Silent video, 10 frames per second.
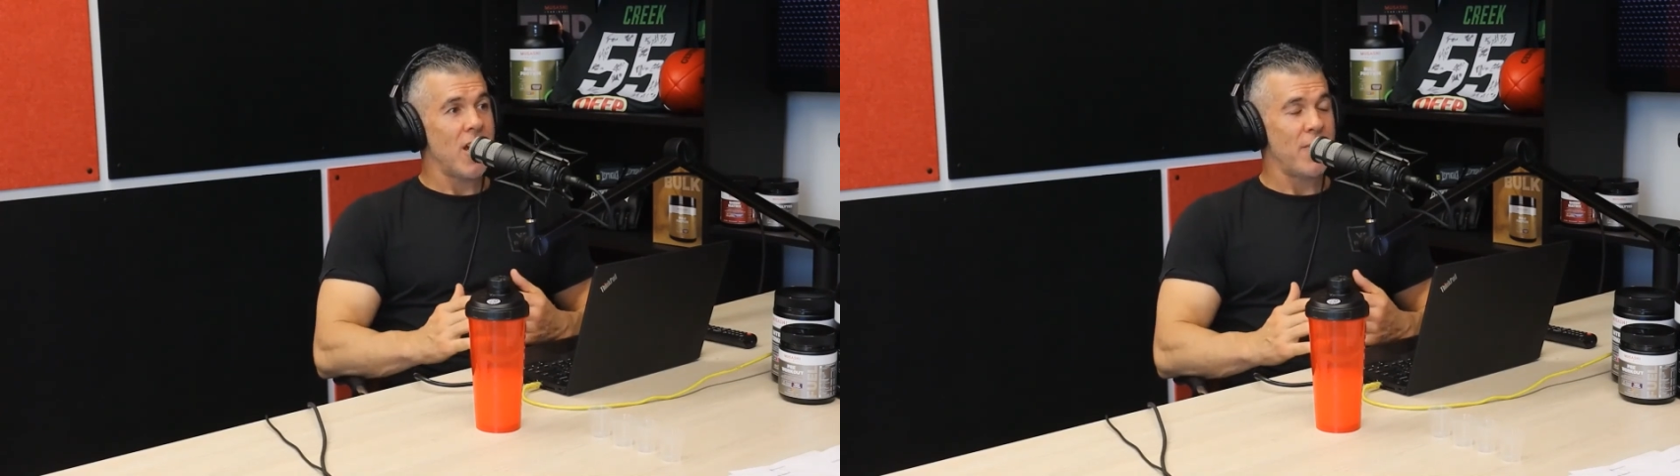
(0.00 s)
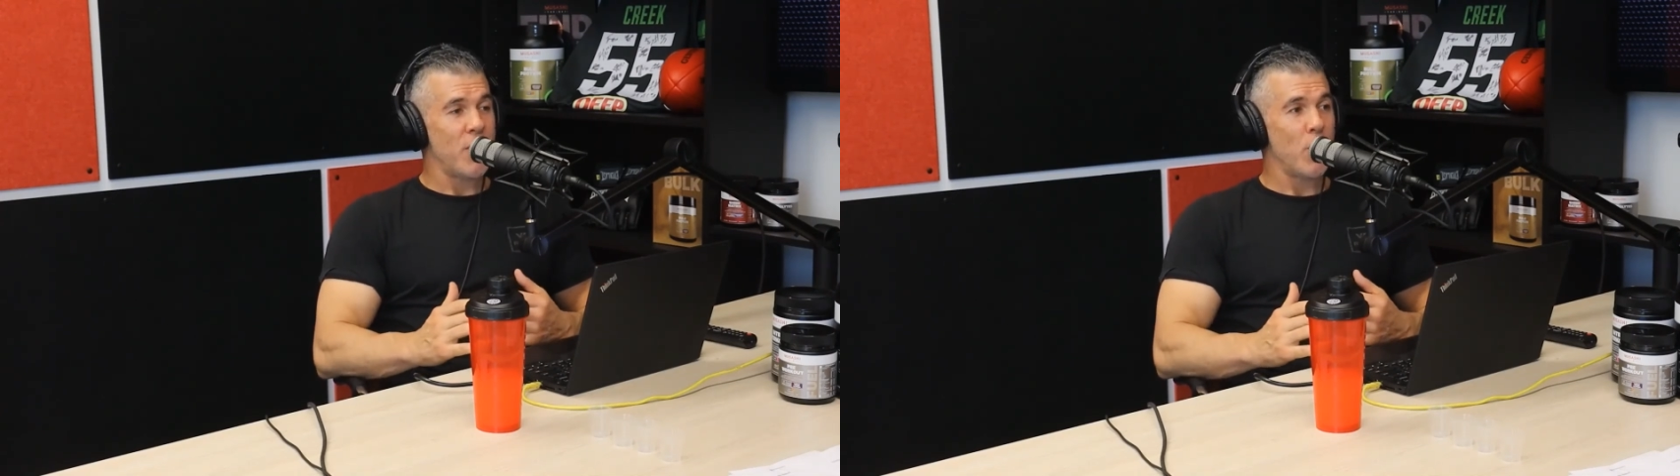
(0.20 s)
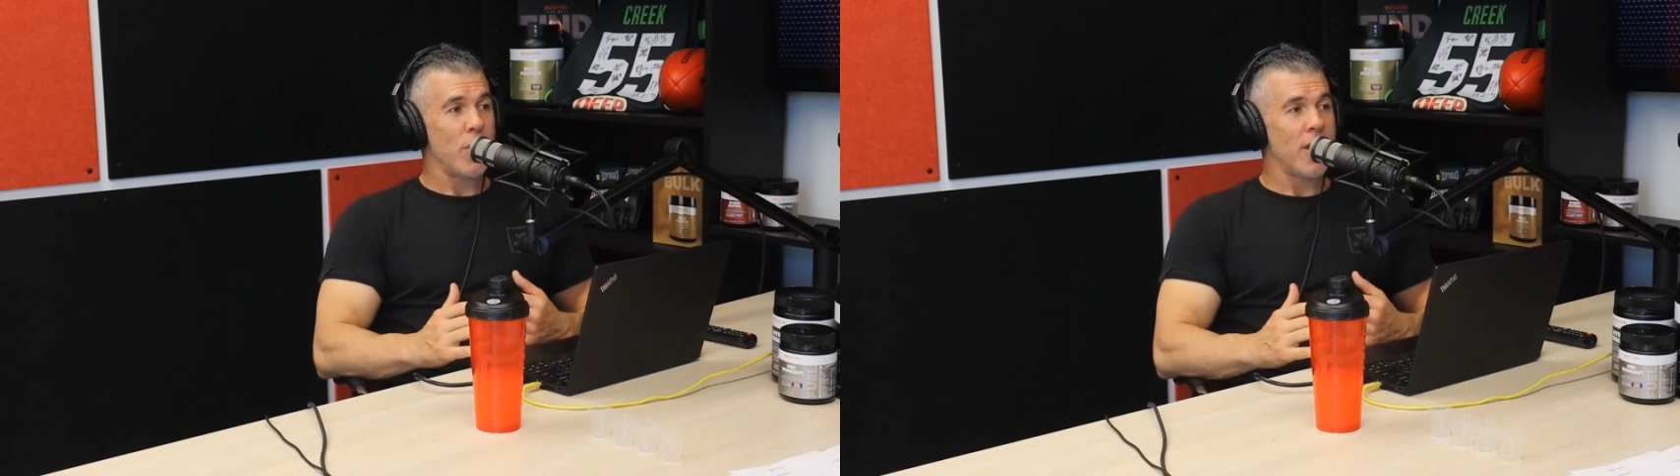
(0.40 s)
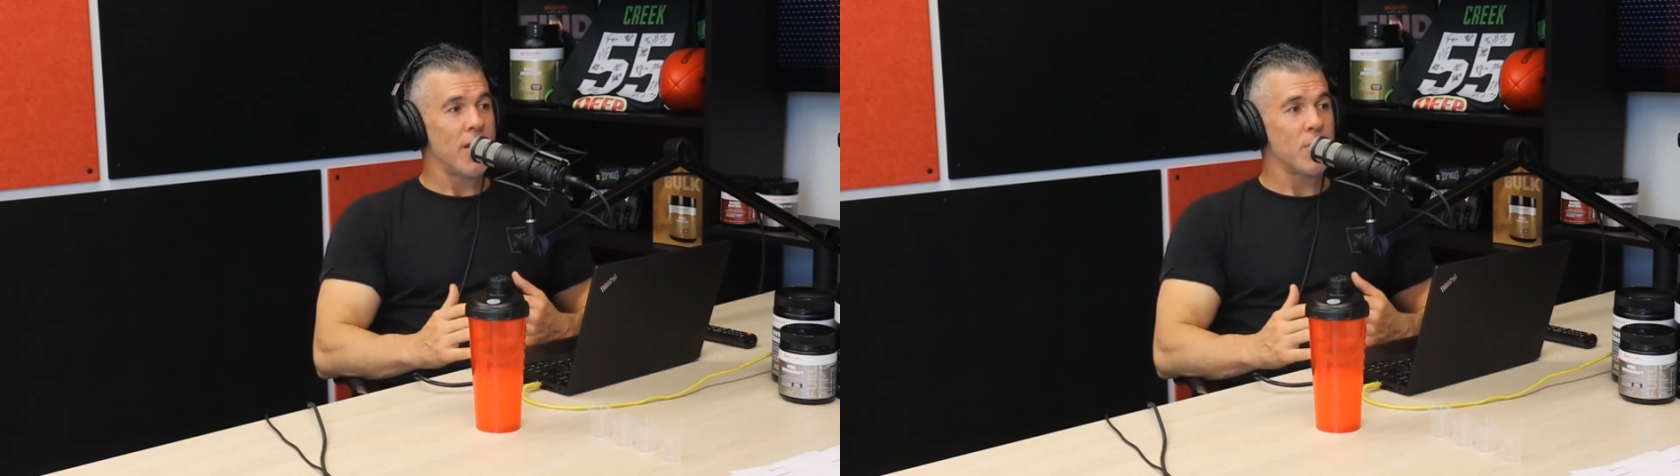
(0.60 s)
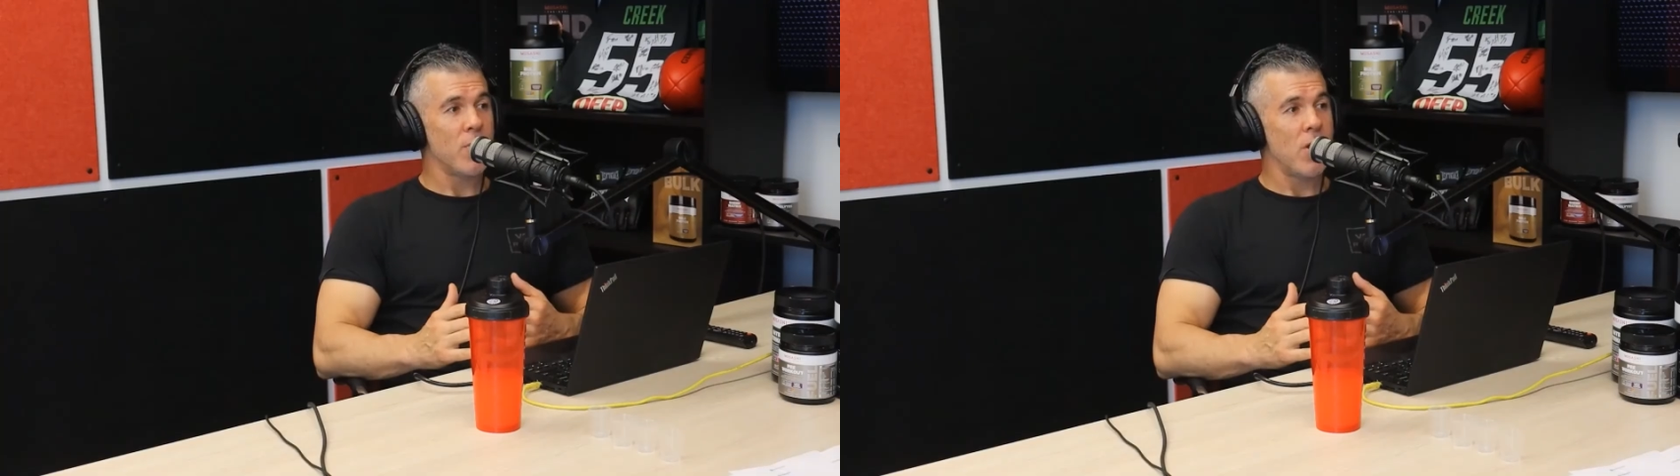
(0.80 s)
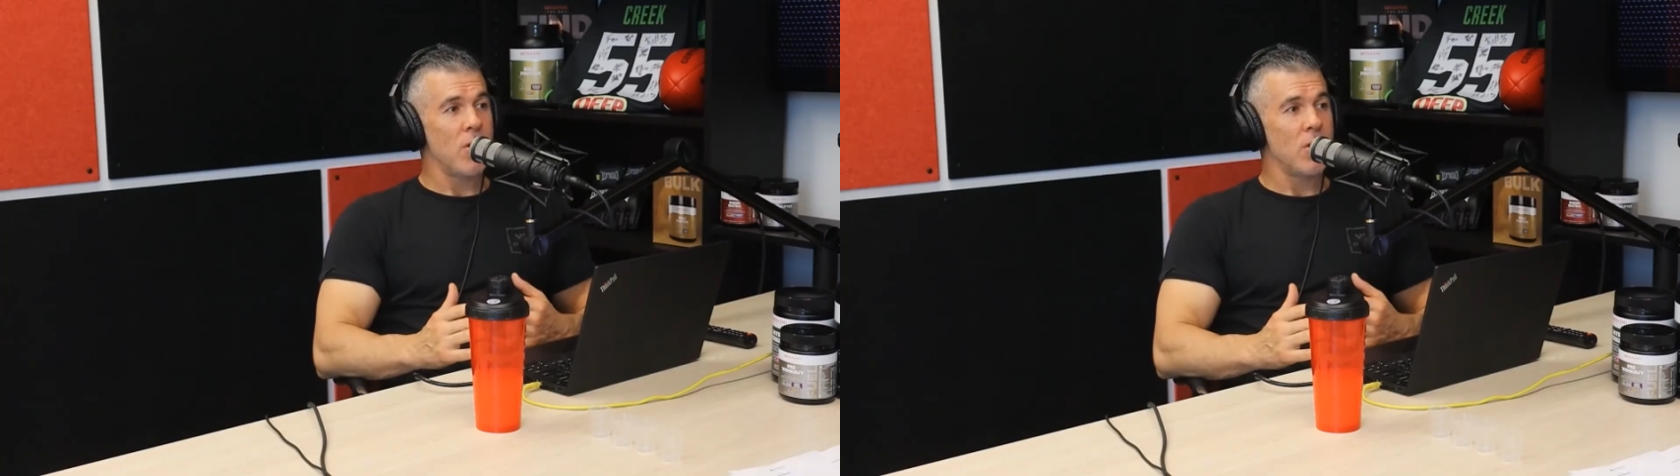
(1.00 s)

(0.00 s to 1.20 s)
after your workout as well.